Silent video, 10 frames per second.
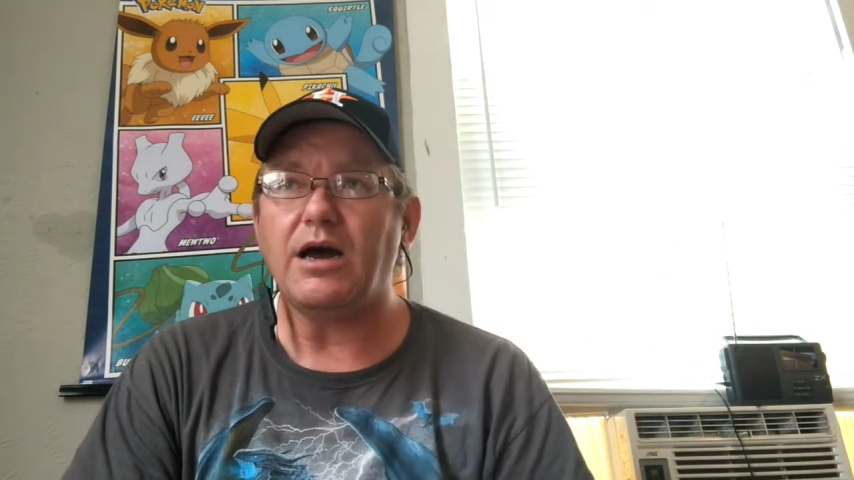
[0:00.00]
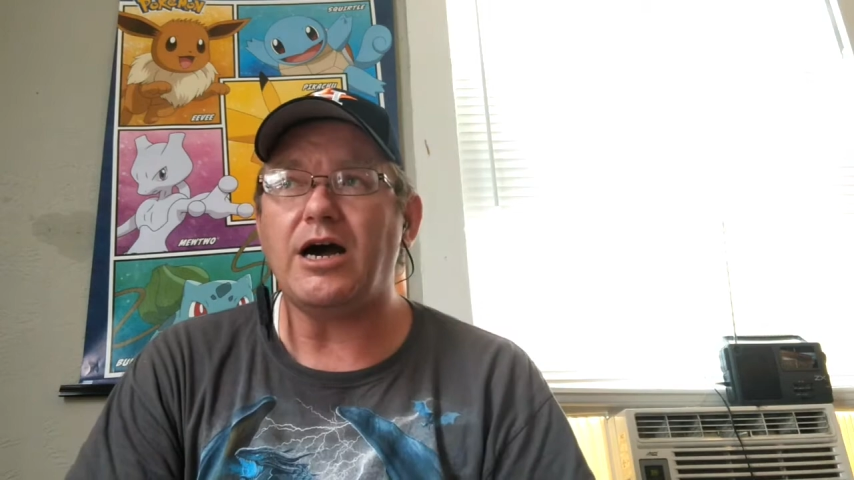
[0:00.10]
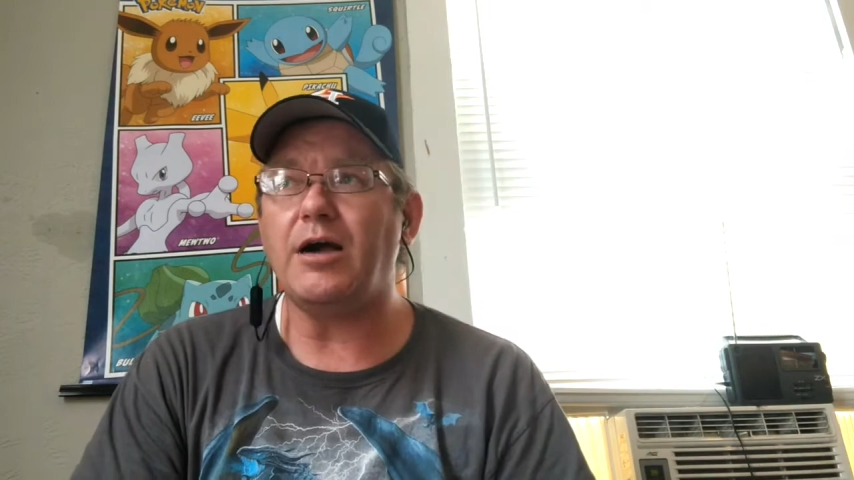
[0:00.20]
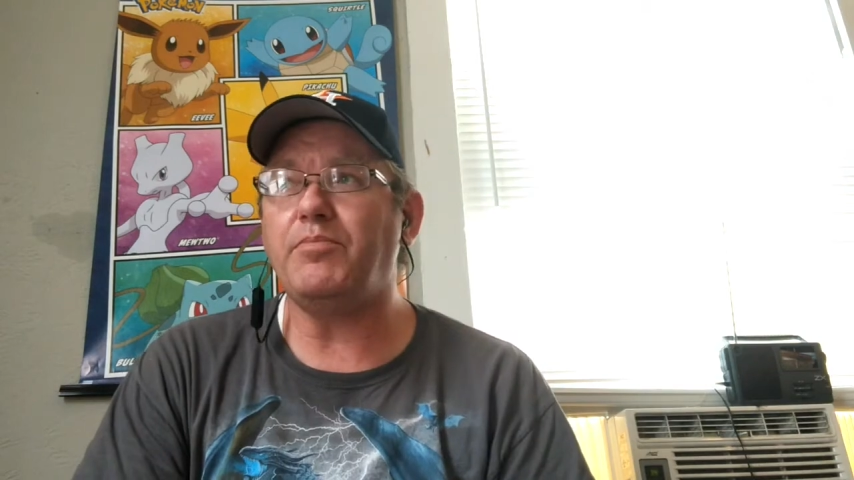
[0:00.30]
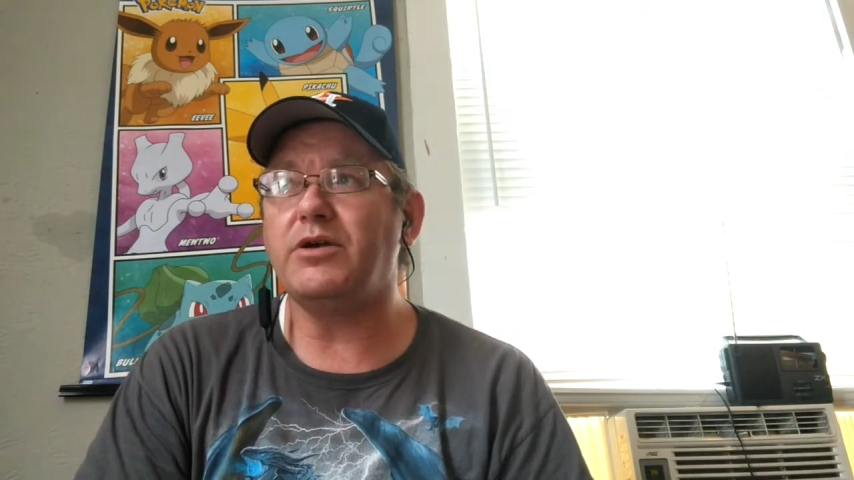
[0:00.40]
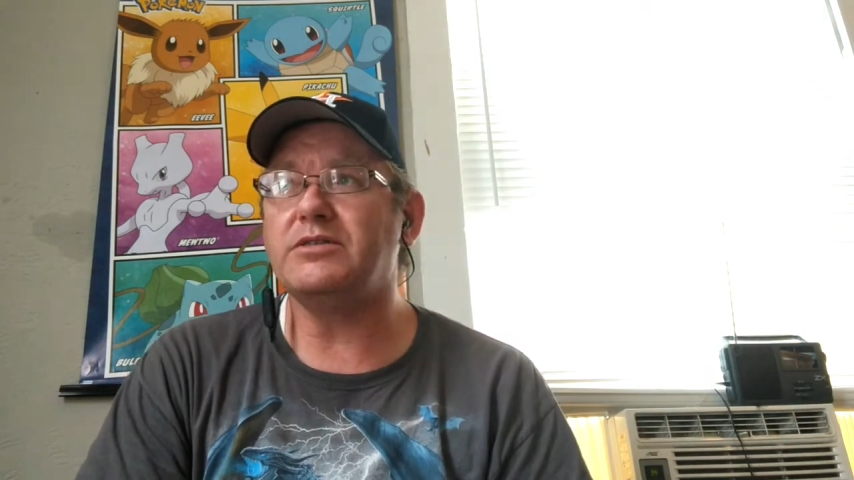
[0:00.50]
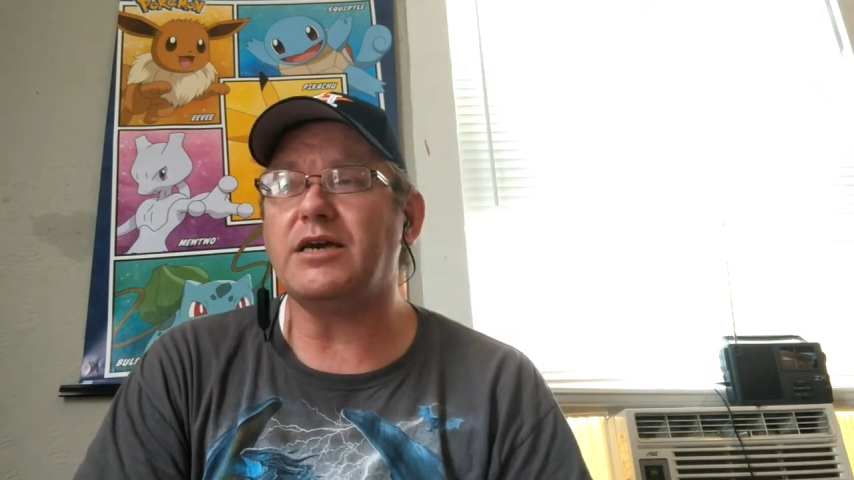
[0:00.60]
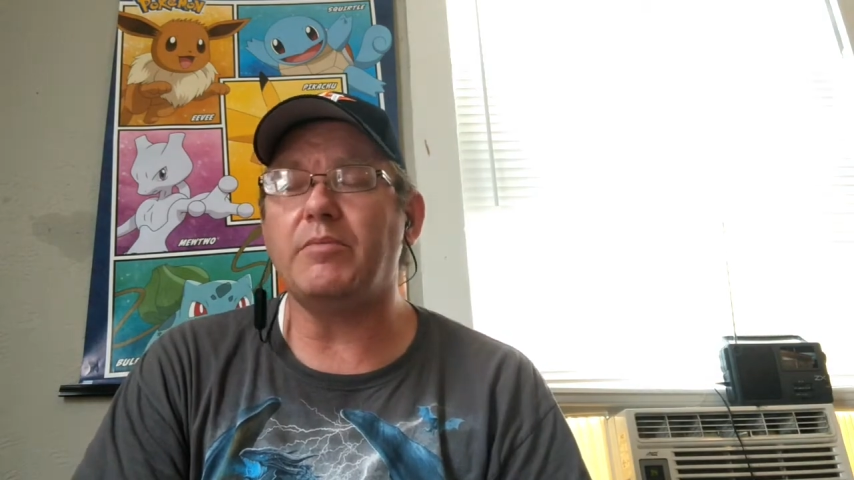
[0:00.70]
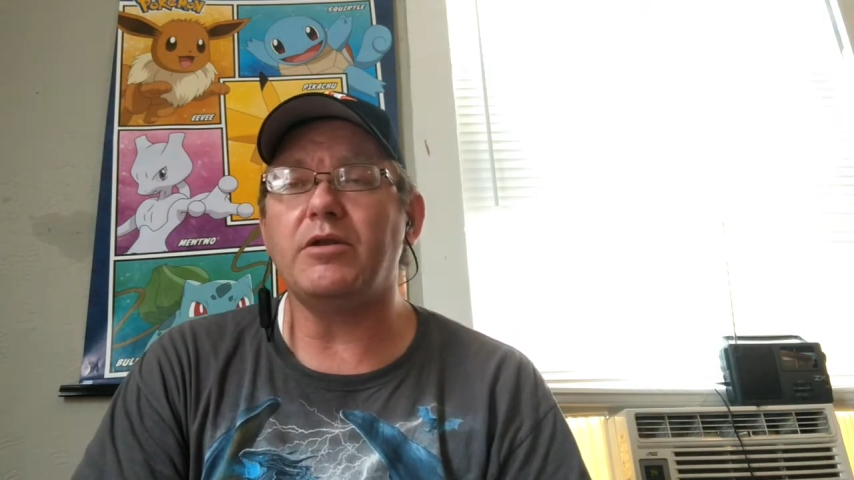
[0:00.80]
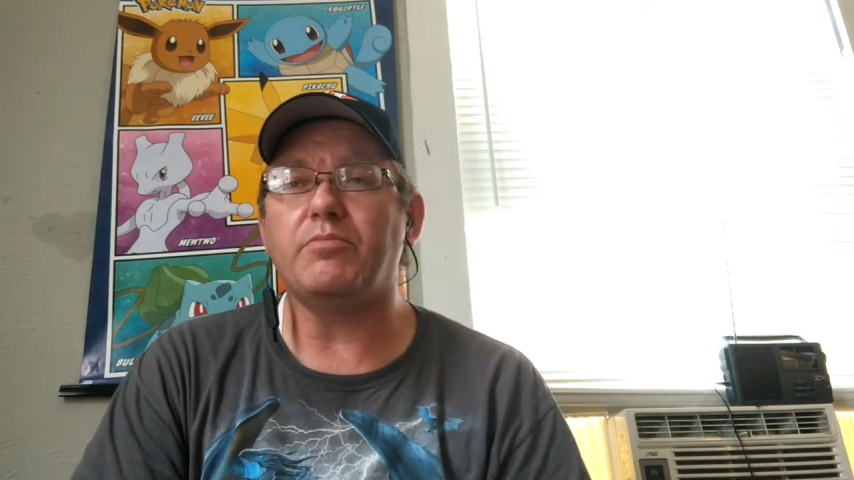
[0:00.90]
I played
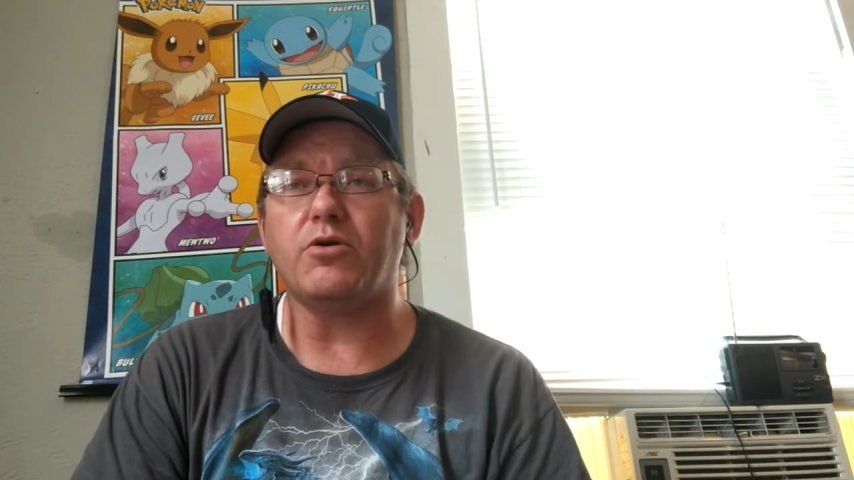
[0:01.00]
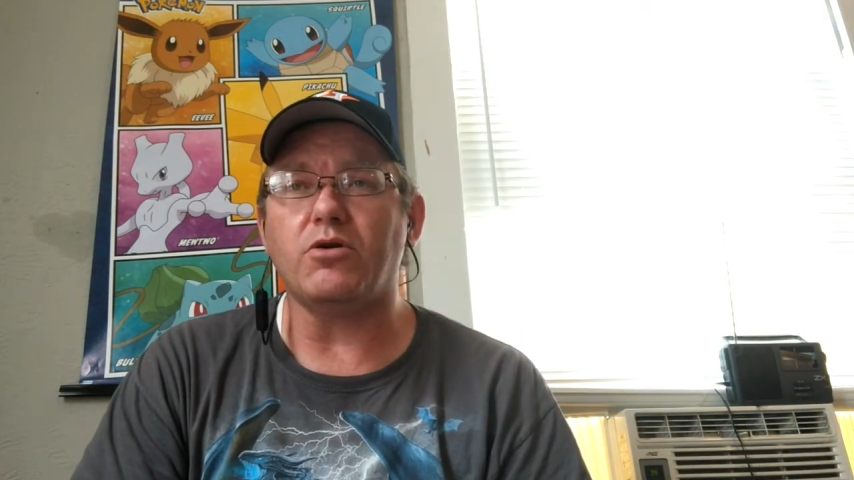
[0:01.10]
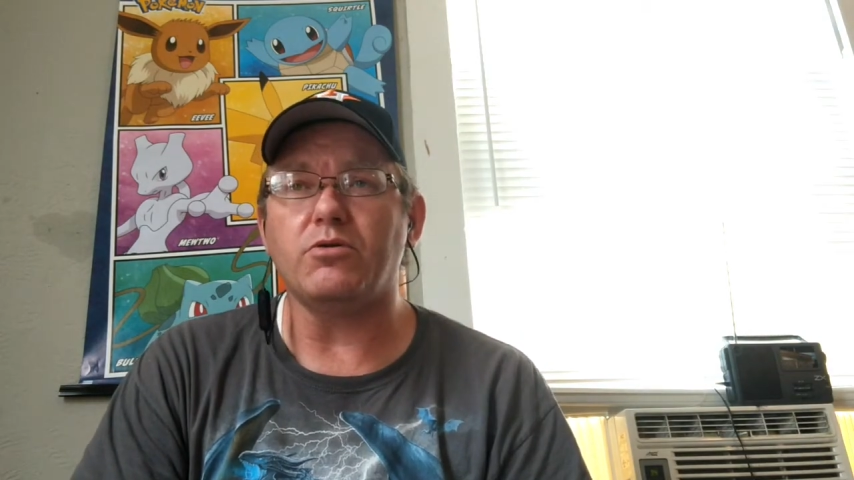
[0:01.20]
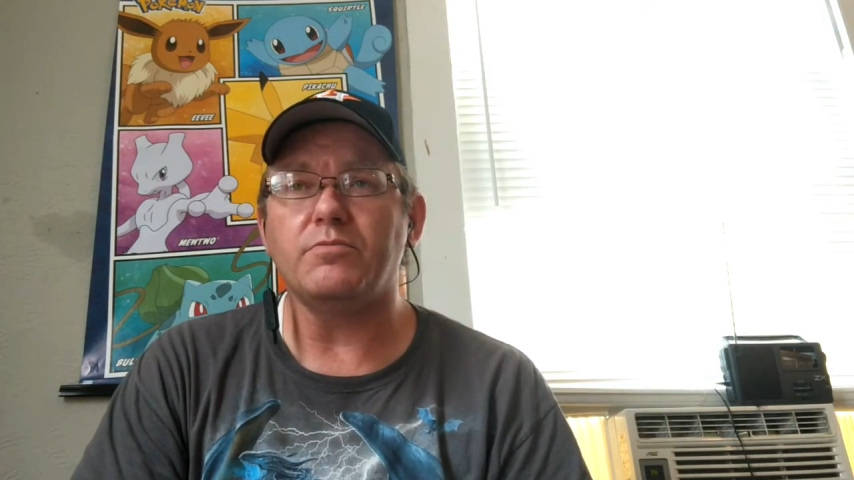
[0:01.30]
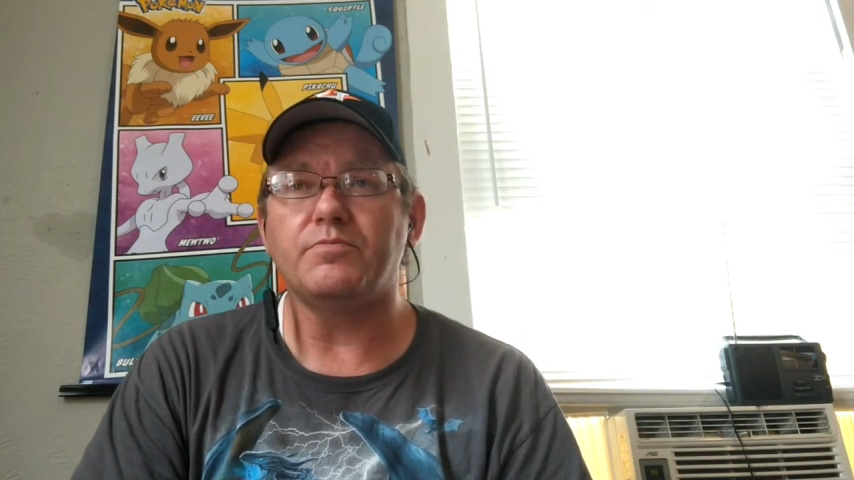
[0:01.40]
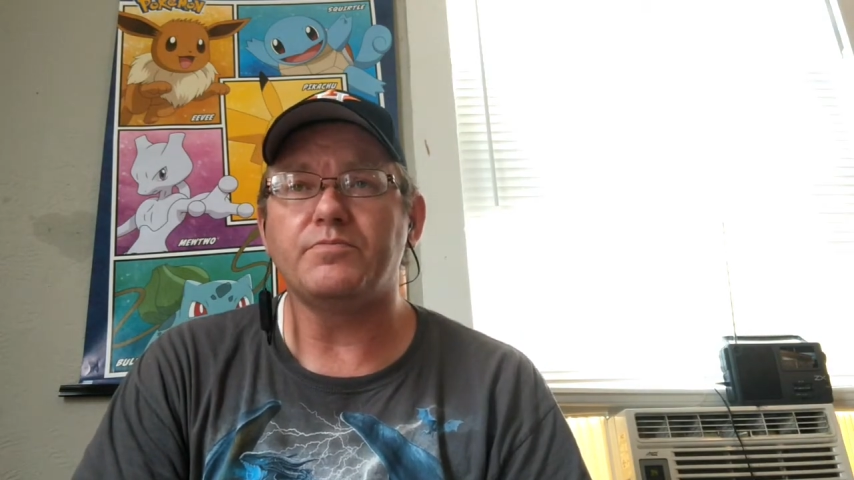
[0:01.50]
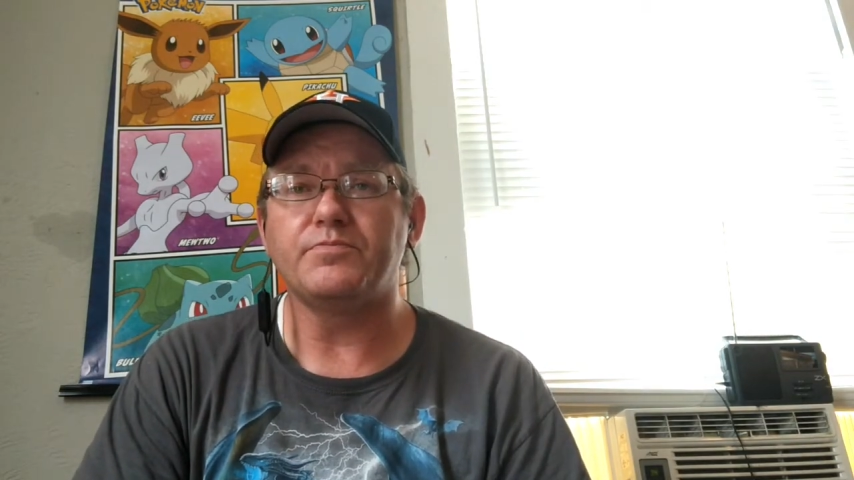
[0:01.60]
Diamond and Pearl.